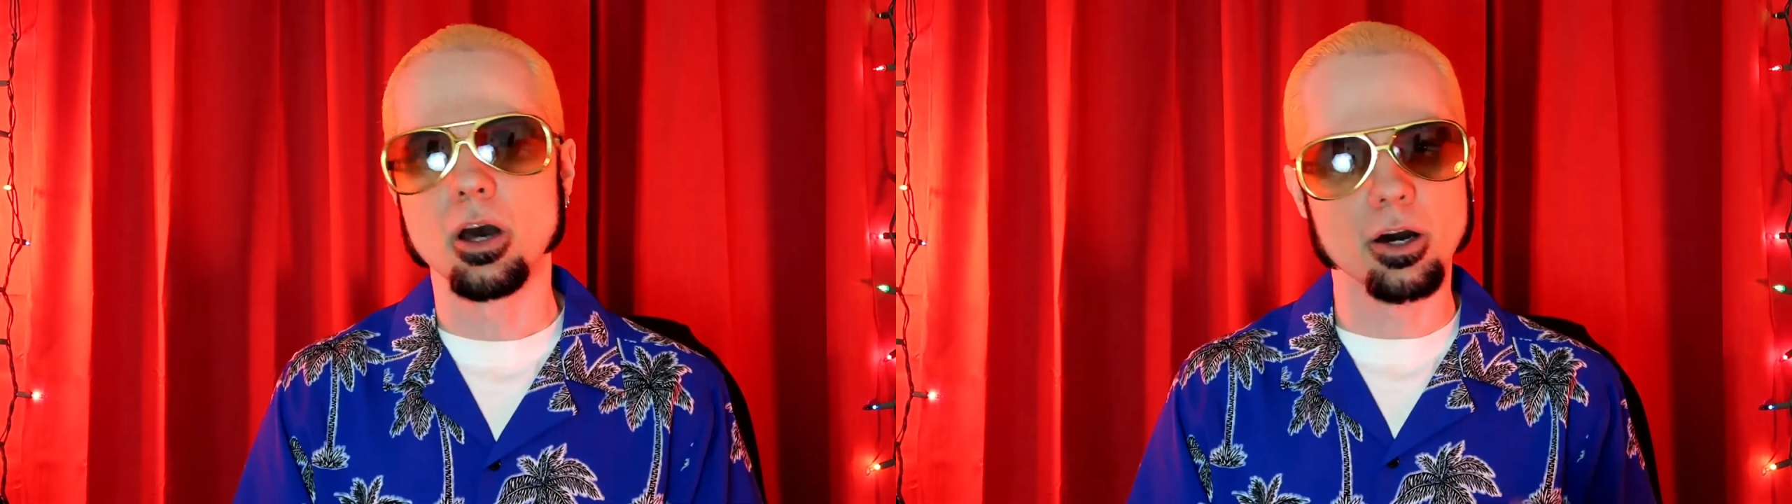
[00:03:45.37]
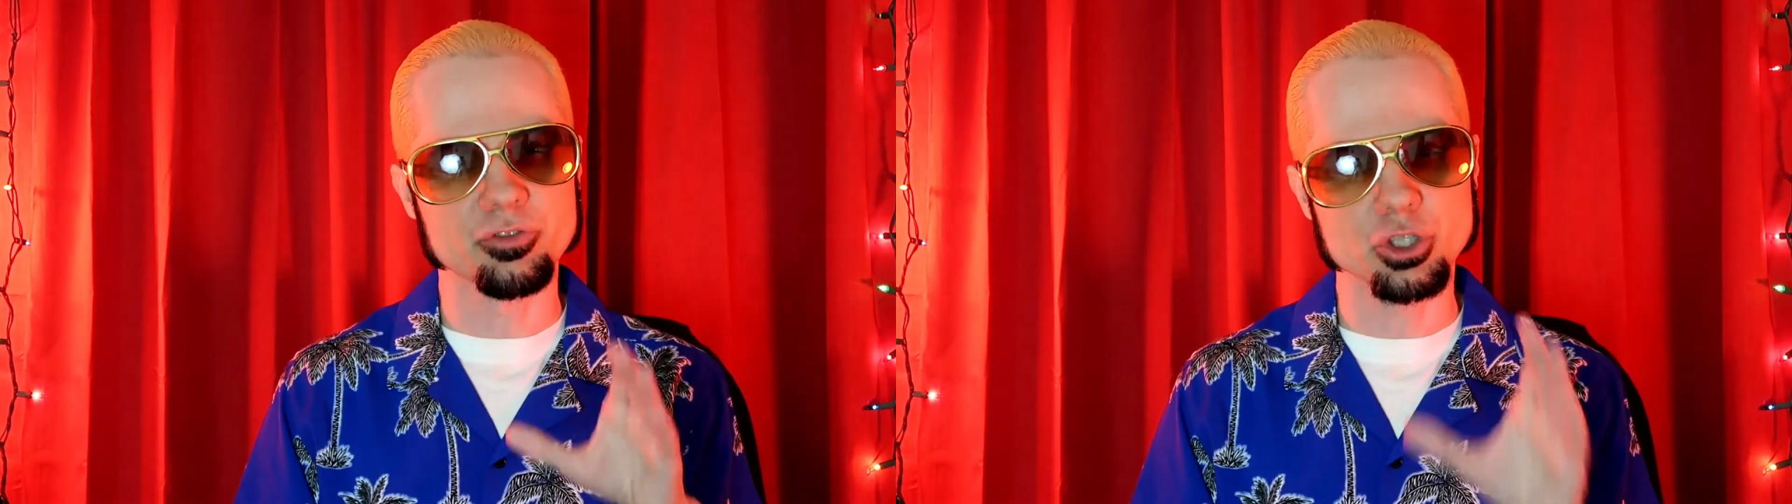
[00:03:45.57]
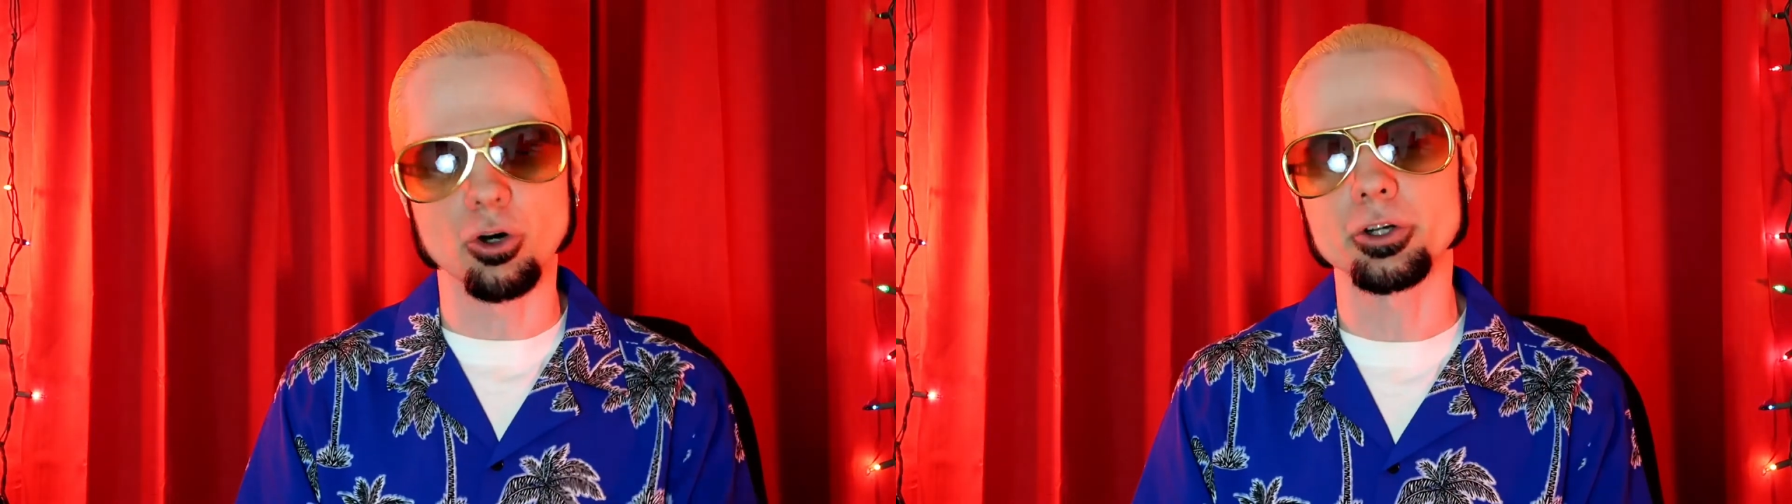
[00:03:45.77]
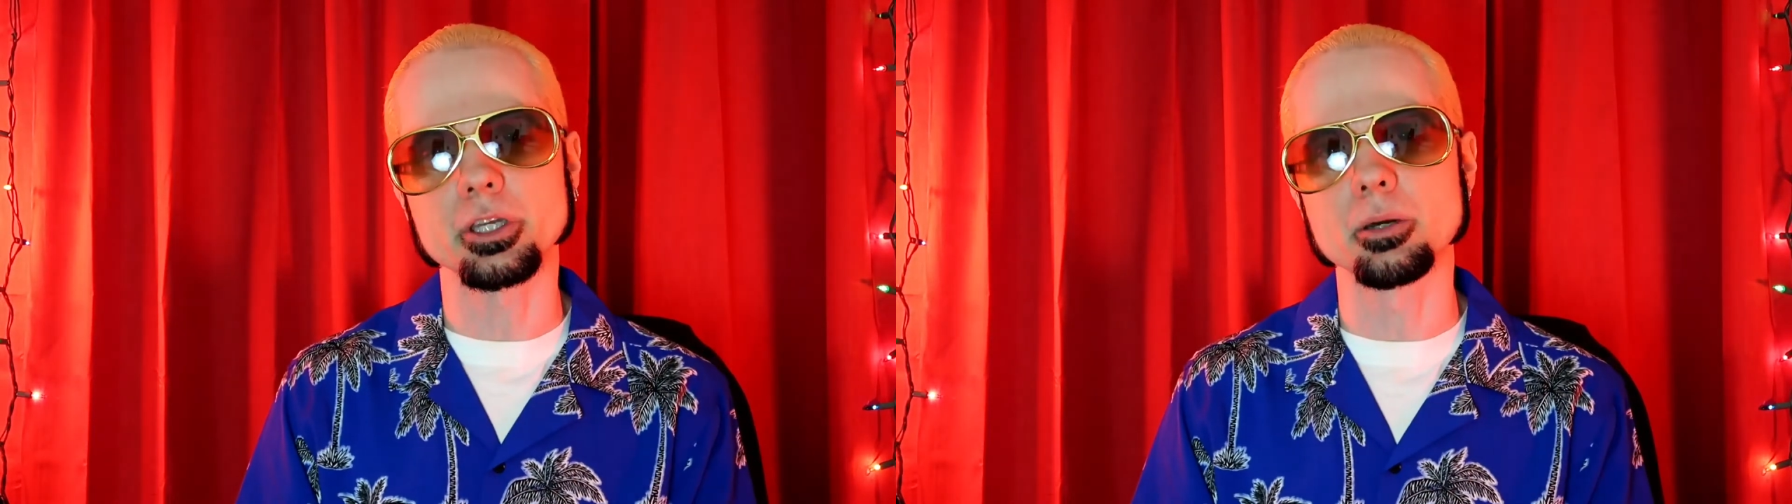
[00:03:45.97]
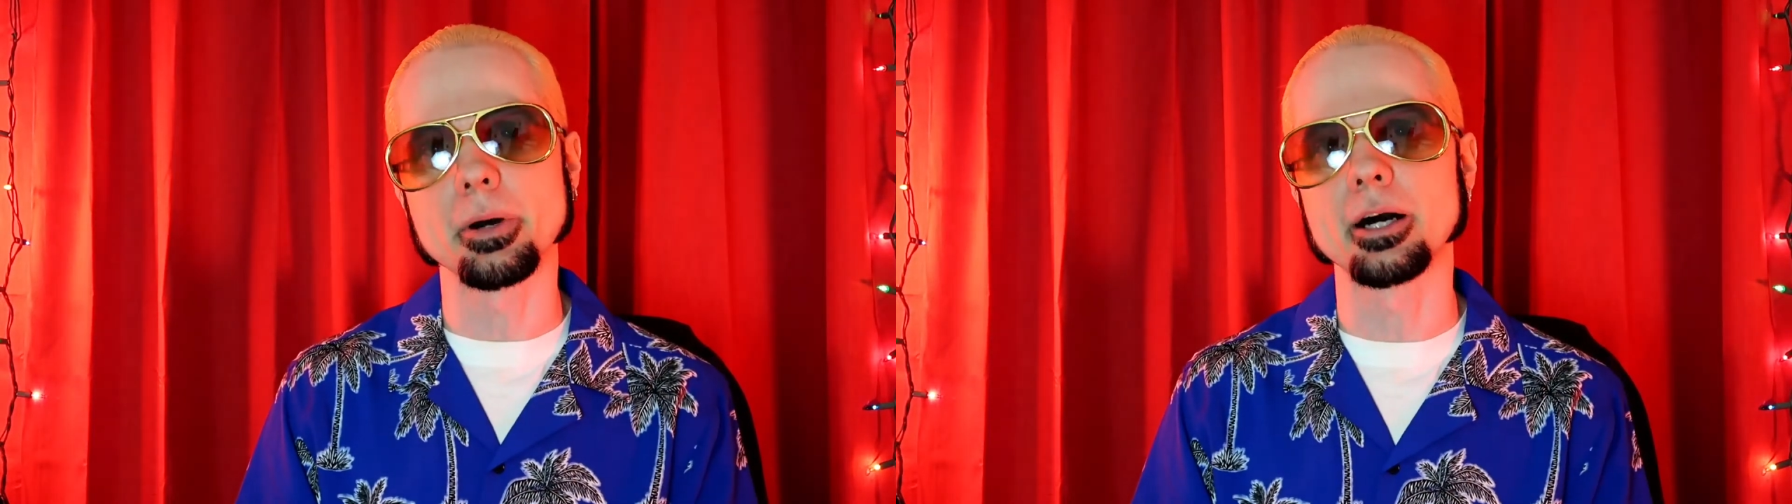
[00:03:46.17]
of
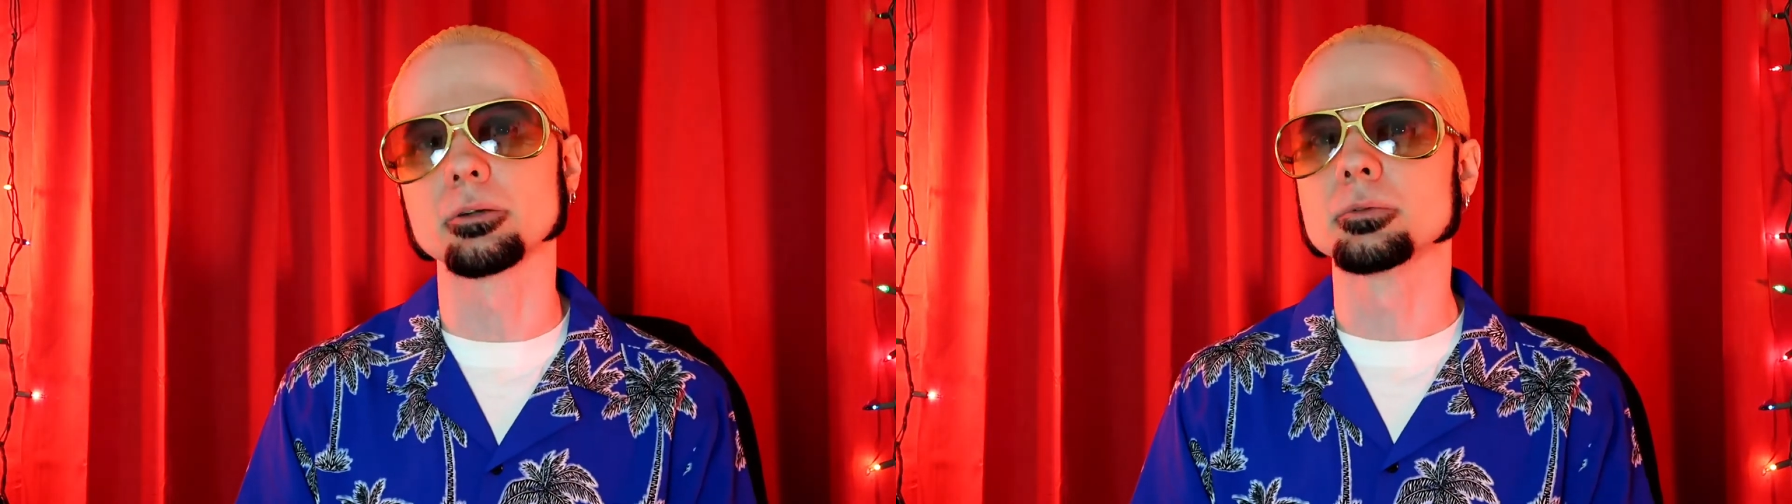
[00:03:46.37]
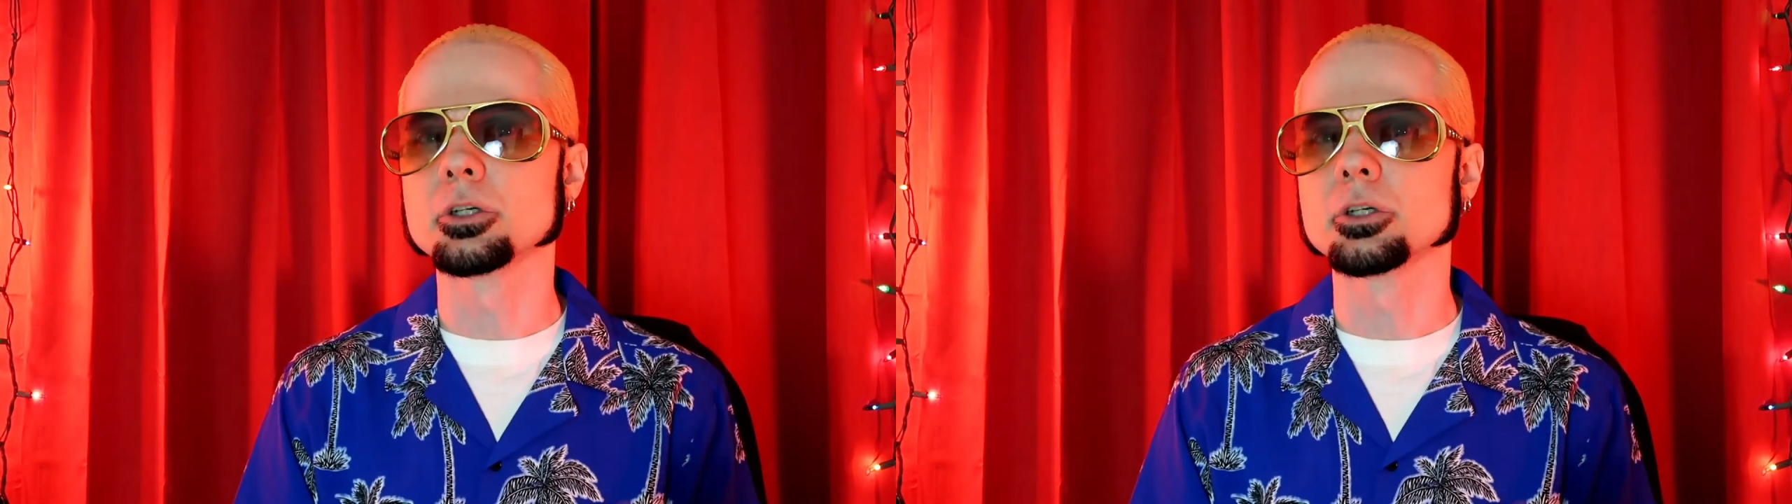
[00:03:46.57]
talking about